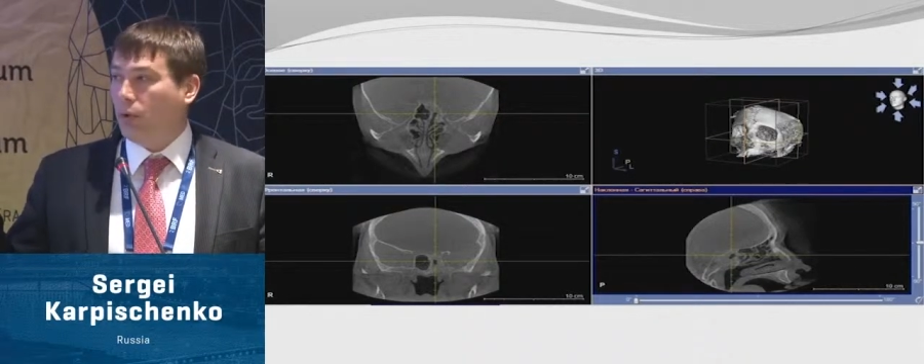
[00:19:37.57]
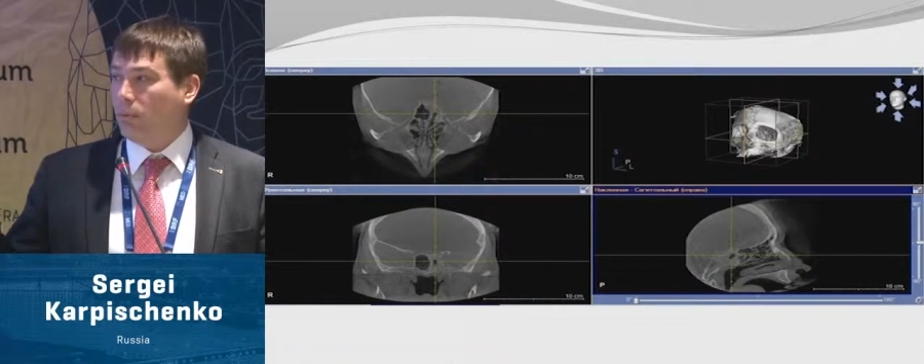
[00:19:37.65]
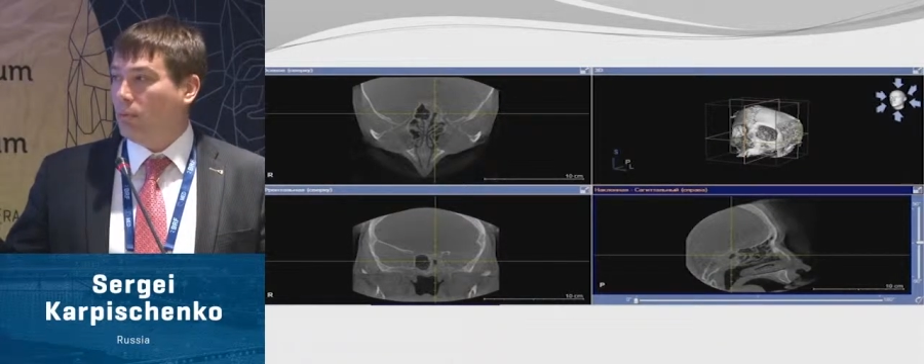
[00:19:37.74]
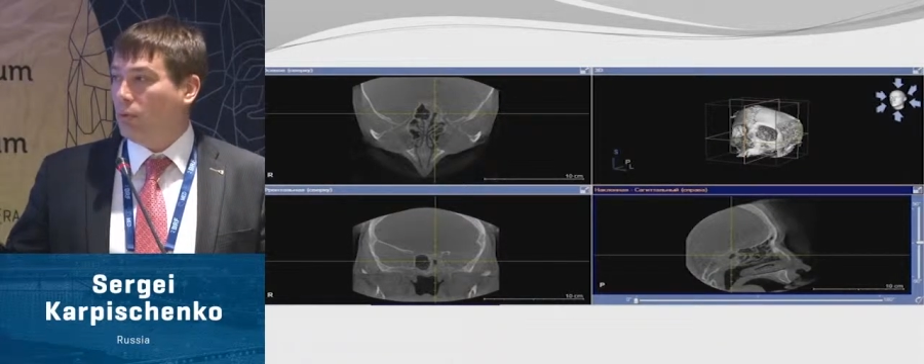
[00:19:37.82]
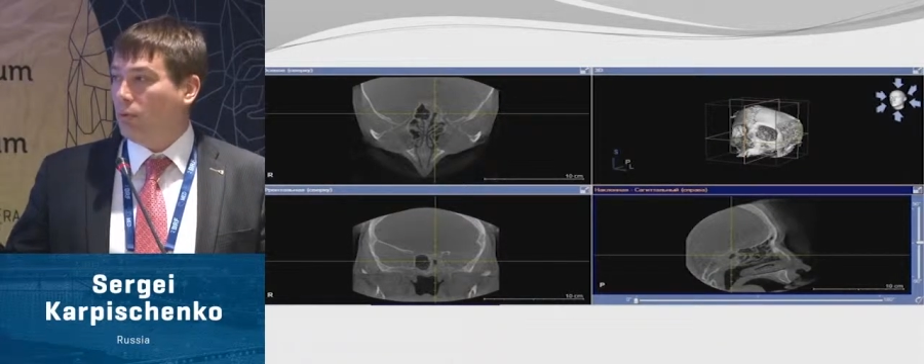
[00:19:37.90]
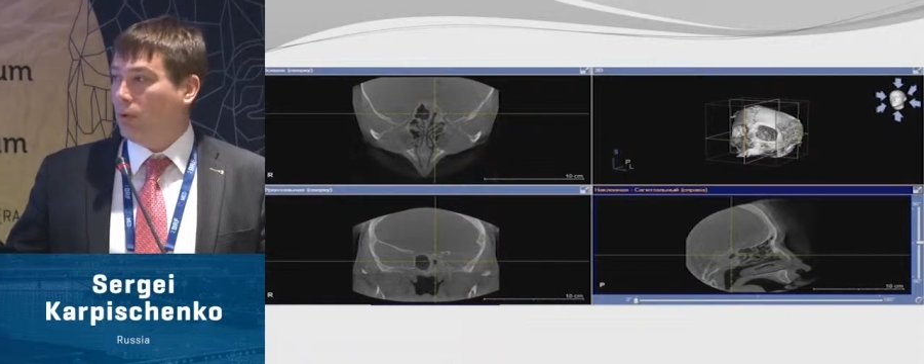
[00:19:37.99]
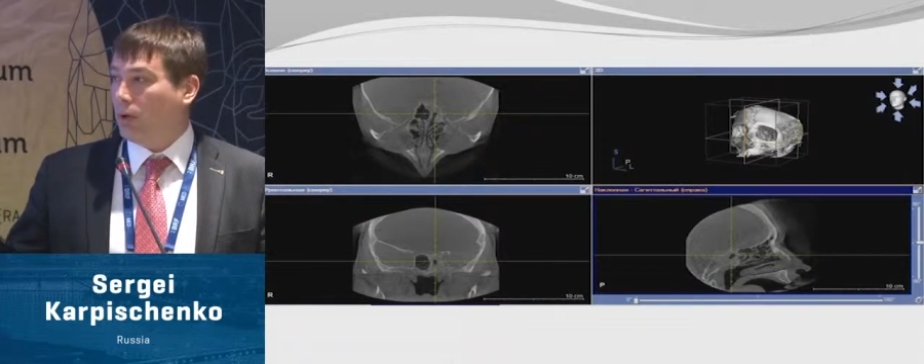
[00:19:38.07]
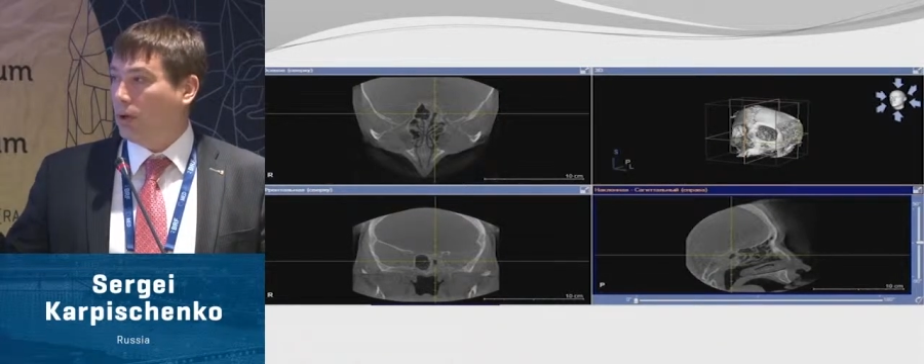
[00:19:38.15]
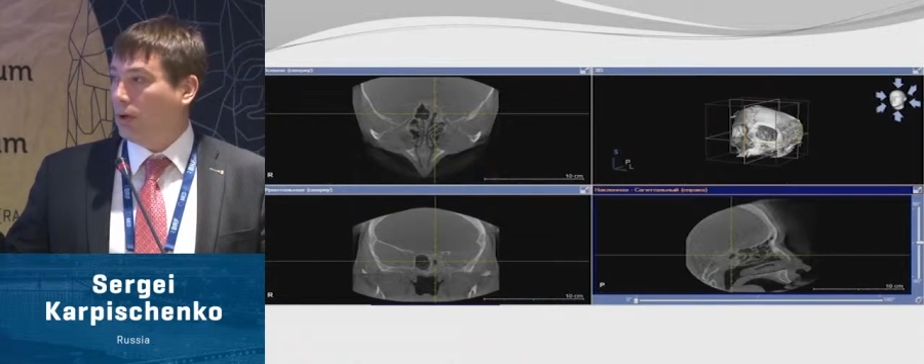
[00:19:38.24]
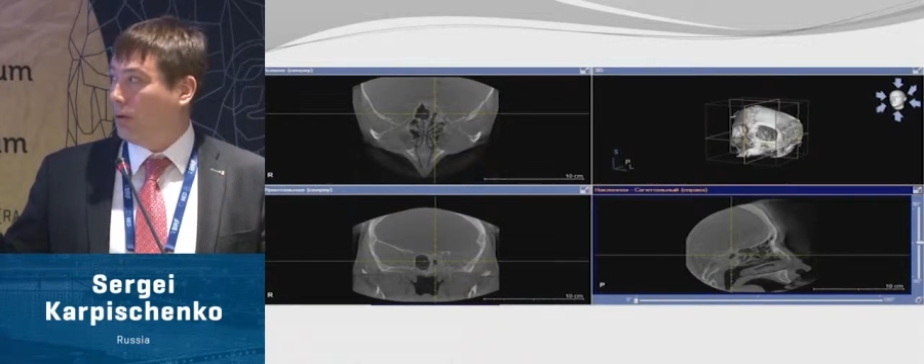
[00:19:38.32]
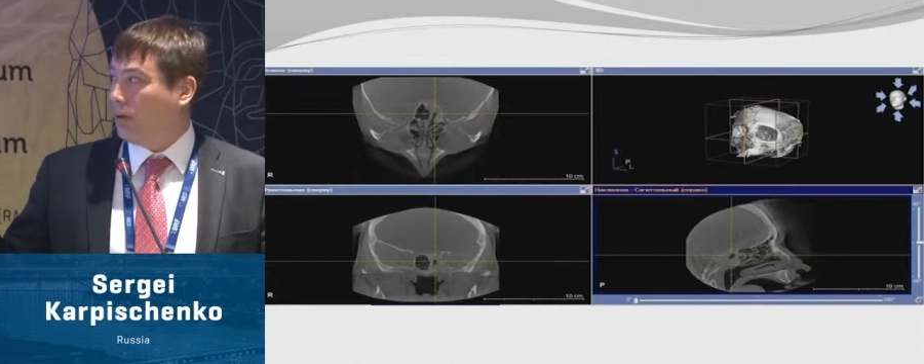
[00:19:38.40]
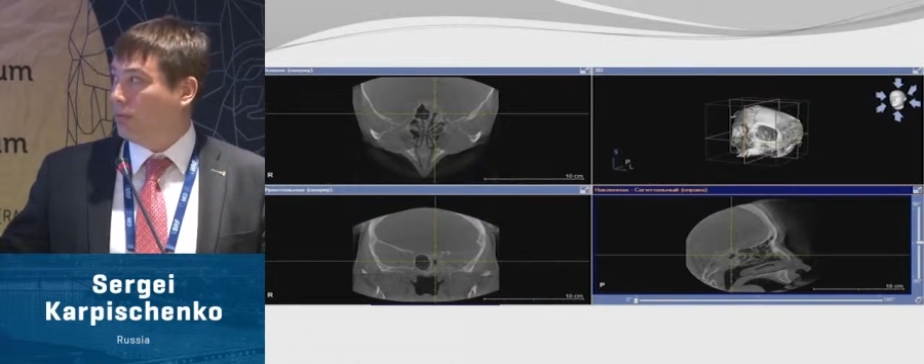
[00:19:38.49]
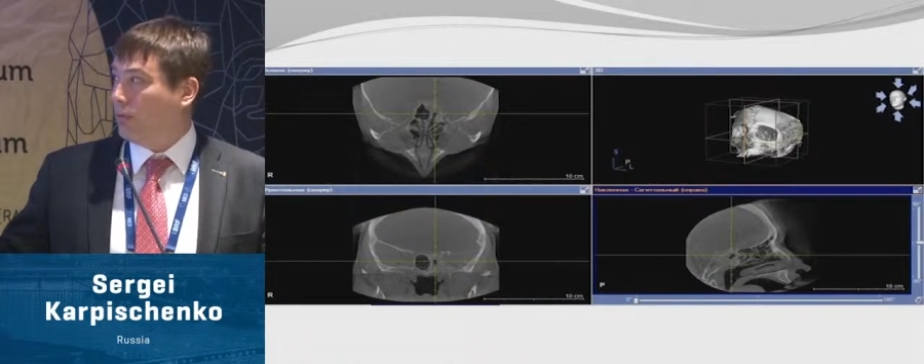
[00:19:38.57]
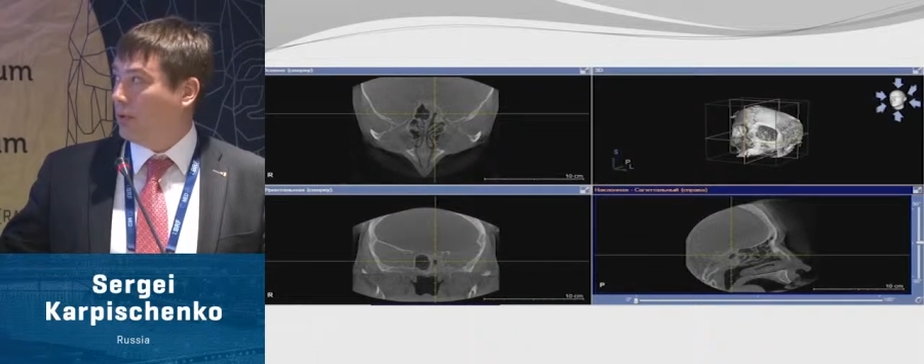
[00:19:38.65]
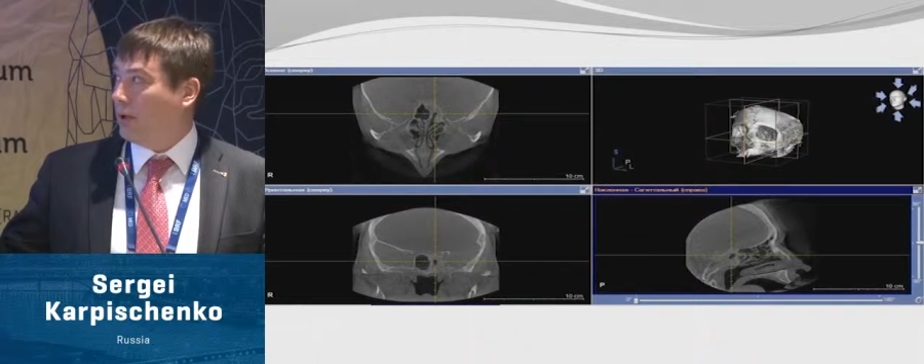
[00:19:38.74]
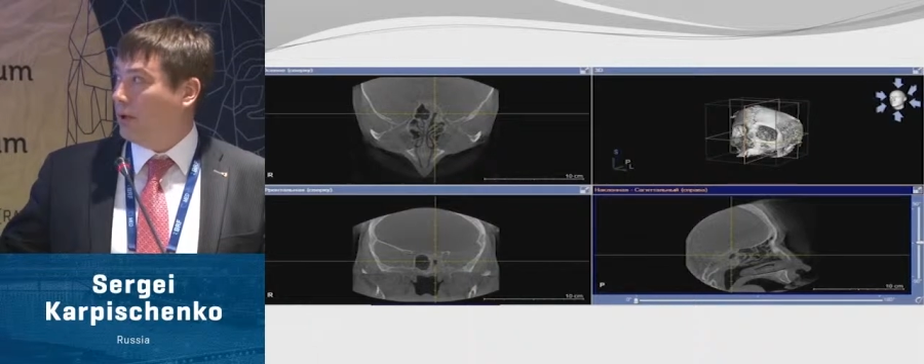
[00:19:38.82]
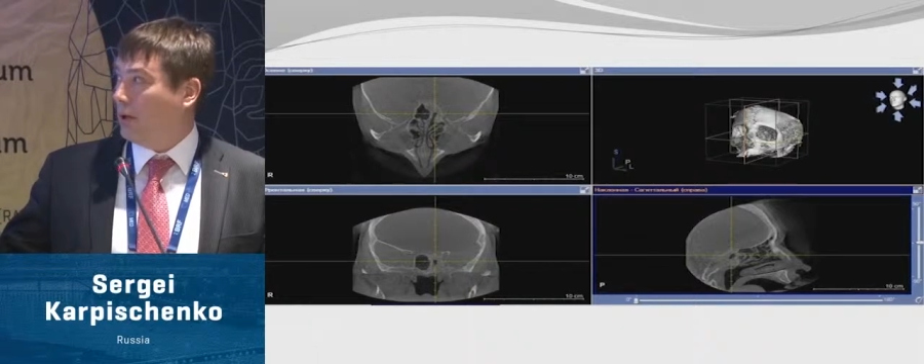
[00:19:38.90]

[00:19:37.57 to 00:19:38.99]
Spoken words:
removal of